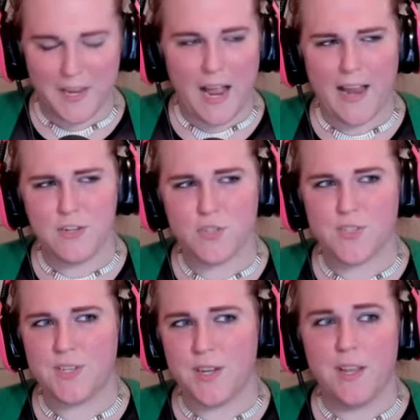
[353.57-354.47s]
like I
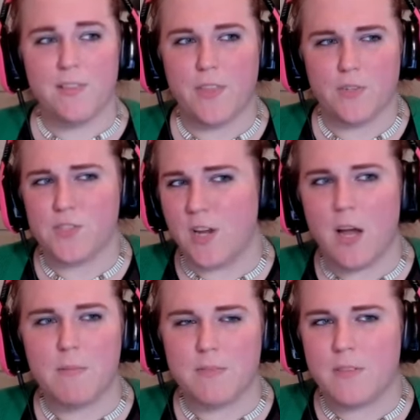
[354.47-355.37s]
just there's
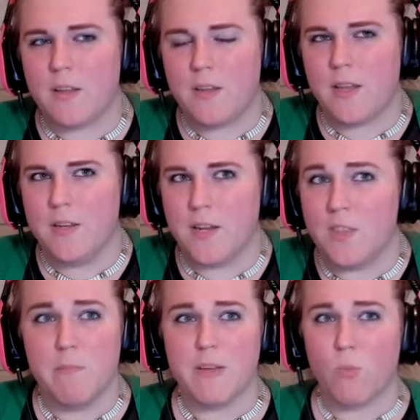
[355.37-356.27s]
not
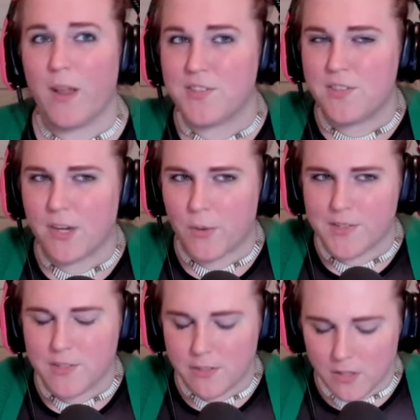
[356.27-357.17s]
in in the Midwest
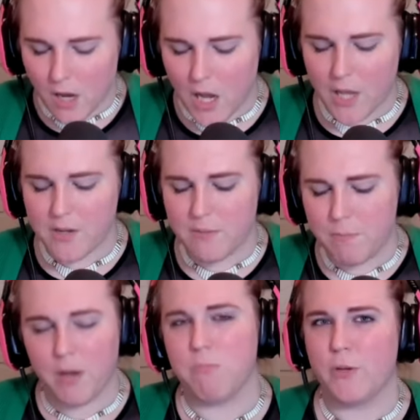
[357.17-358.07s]
there is not
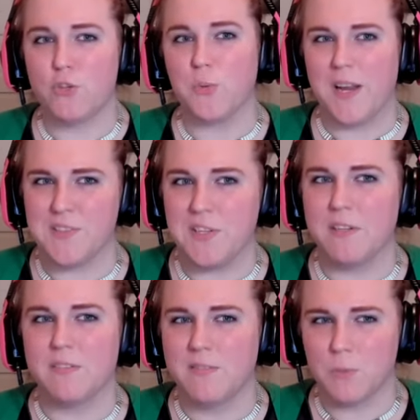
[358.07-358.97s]
public
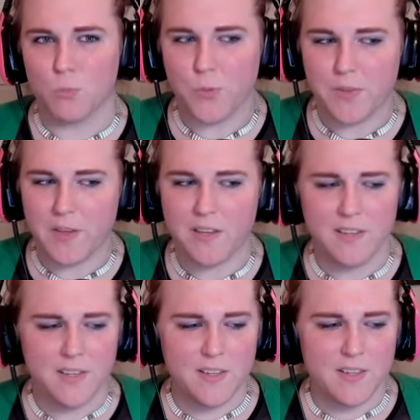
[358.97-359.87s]
transit
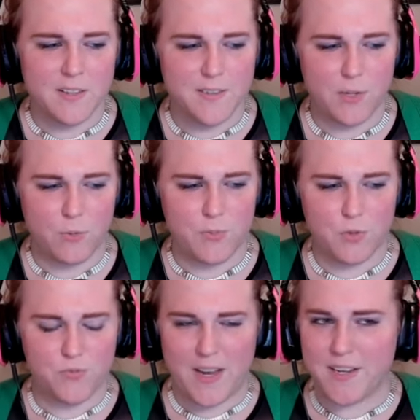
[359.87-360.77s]
really. Yep. You'll
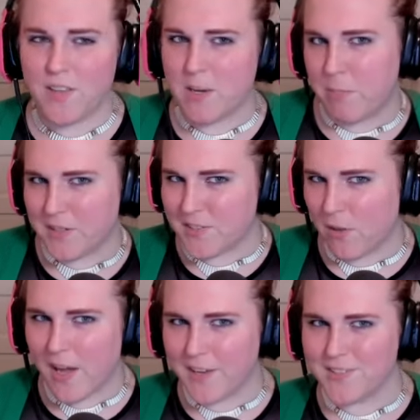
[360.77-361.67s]
you'll find like
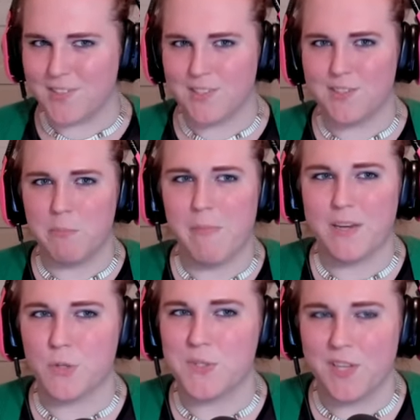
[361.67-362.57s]
bus lines in some
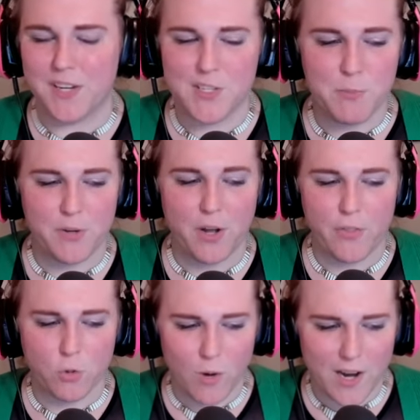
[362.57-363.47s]
major cities, but
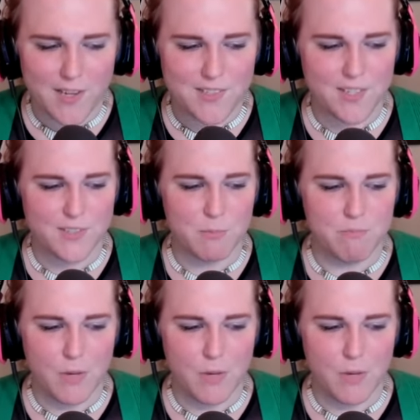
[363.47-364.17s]
otherwise it's